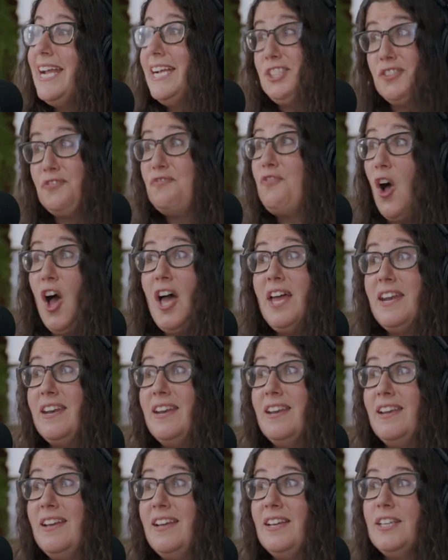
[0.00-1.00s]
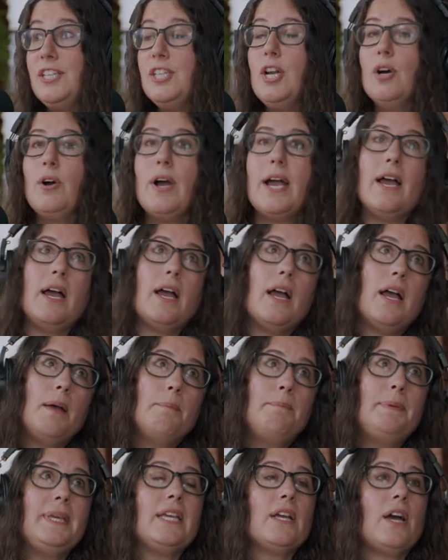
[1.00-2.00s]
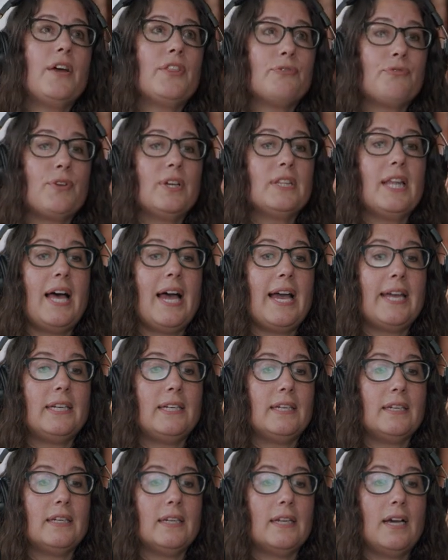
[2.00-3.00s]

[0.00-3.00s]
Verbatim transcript: it's fun, you know, being on the front line,